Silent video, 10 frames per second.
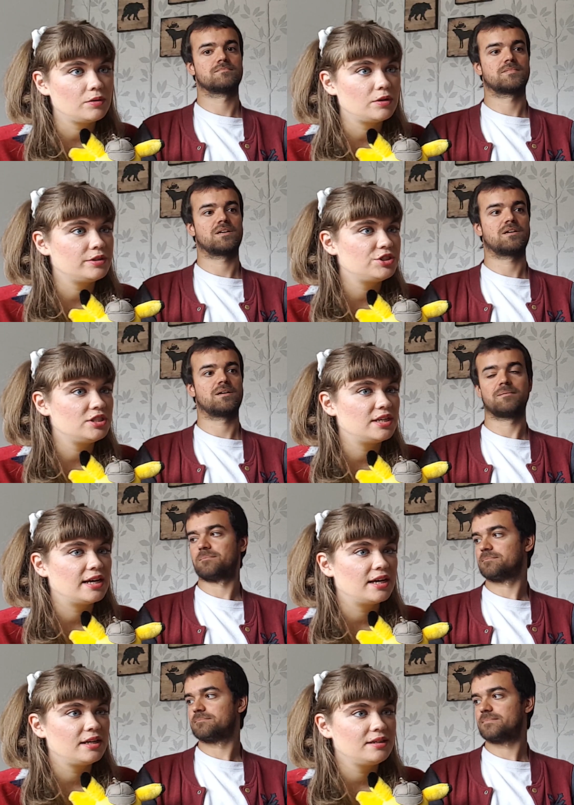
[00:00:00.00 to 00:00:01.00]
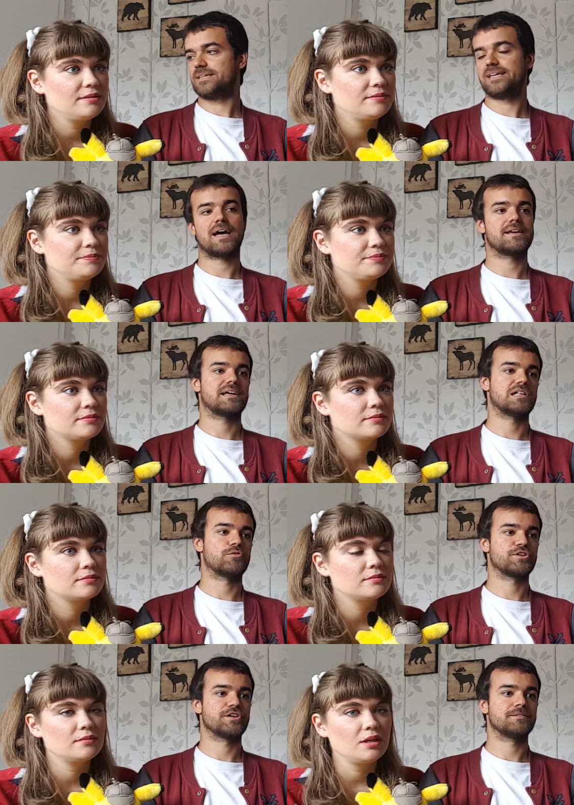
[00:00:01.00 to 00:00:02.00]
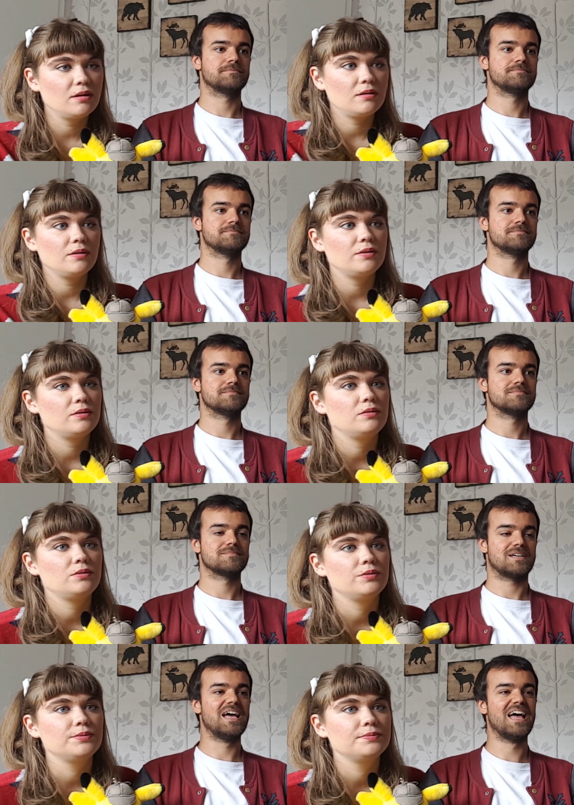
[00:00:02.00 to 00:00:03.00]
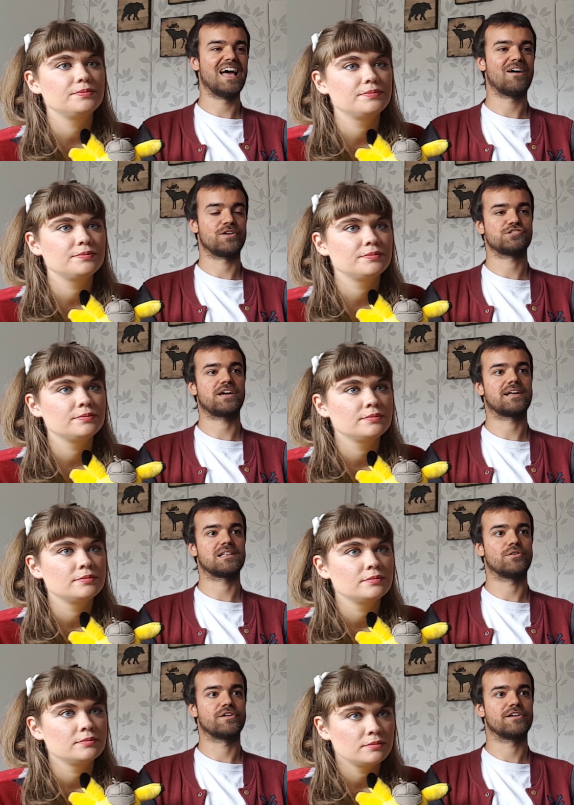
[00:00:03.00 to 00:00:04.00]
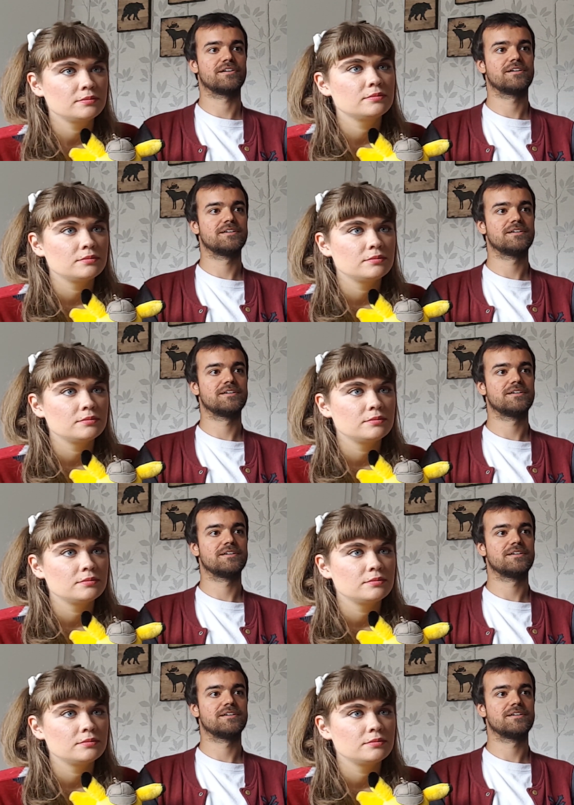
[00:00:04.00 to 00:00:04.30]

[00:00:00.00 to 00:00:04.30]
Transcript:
Speaker 1: Oh no, did she die?
Speaker 2: Yeah, he cloned her. Oh. Or he's trying to clone her.